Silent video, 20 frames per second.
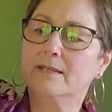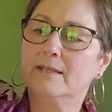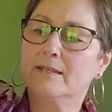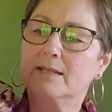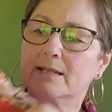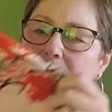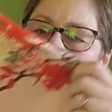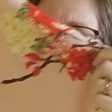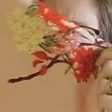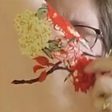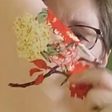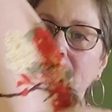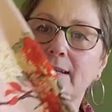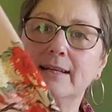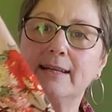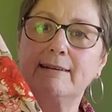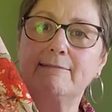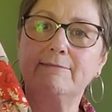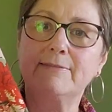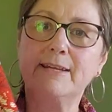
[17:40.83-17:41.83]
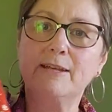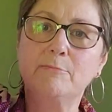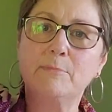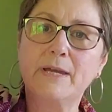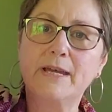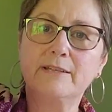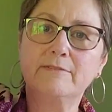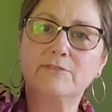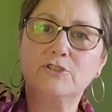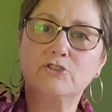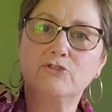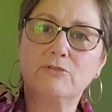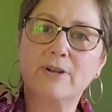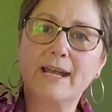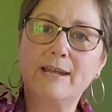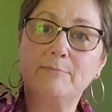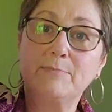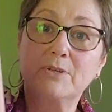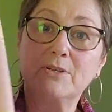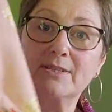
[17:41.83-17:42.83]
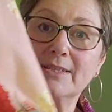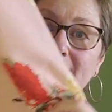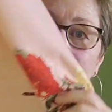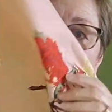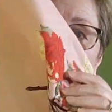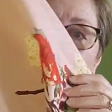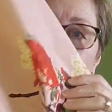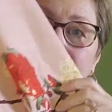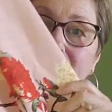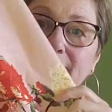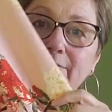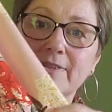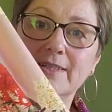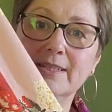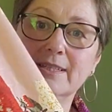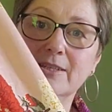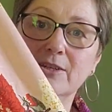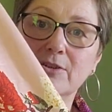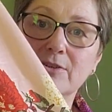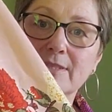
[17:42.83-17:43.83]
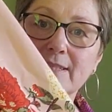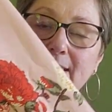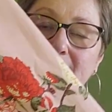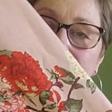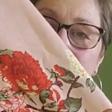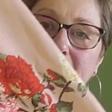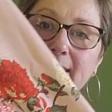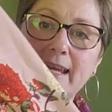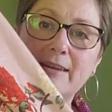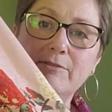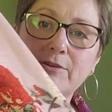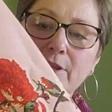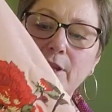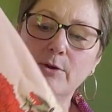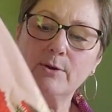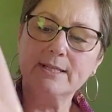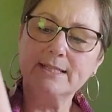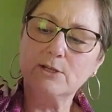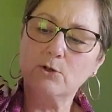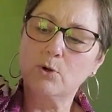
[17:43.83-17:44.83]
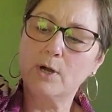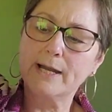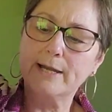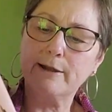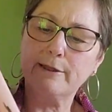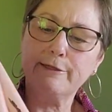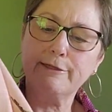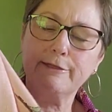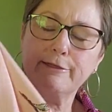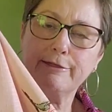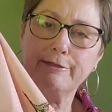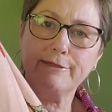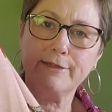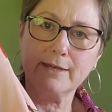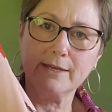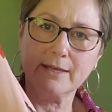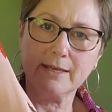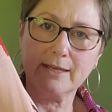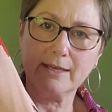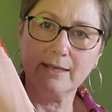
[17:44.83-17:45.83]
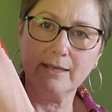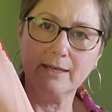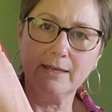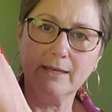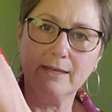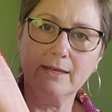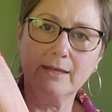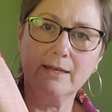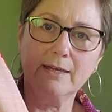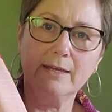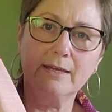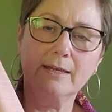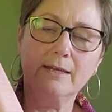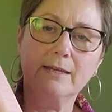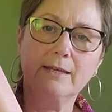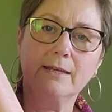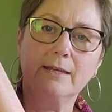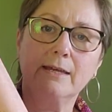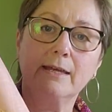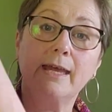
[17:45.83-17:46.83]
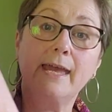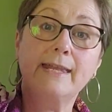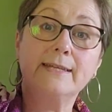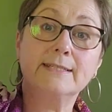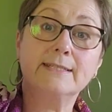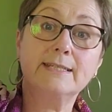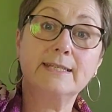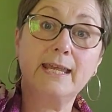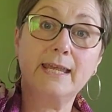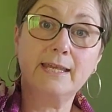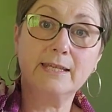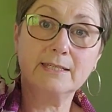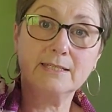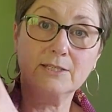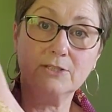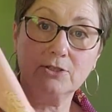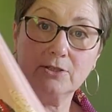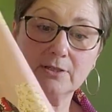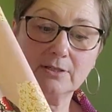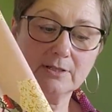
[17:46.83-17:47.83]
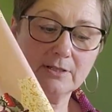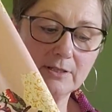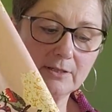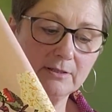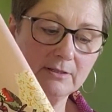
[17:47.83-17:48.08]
It's got a lovely amount of drape because it's got the viscose in it. Even though it's quite a thick and textured